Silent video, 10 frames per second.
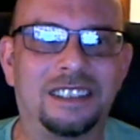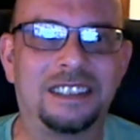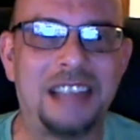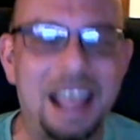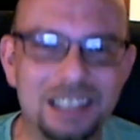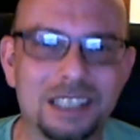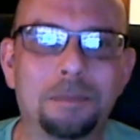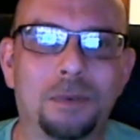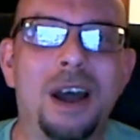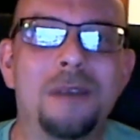"That's the
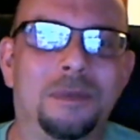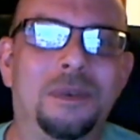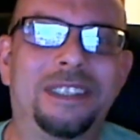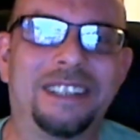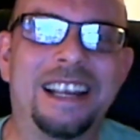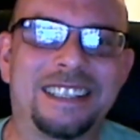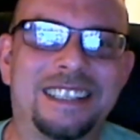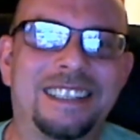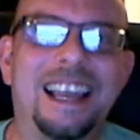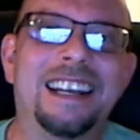problem with today's
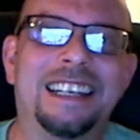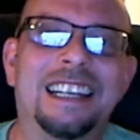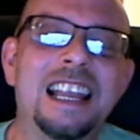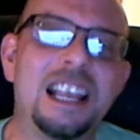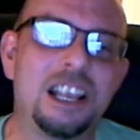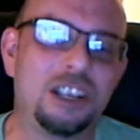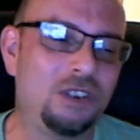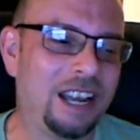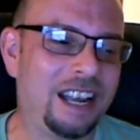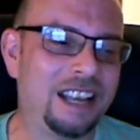society. You
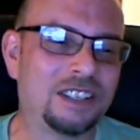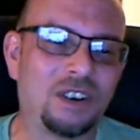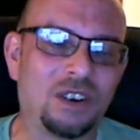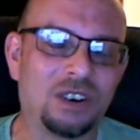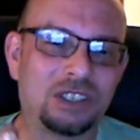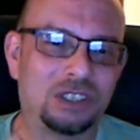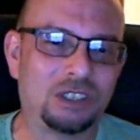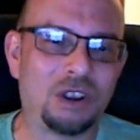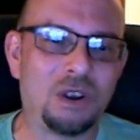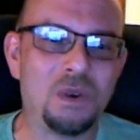guys are
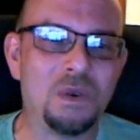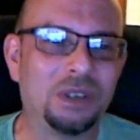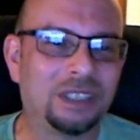so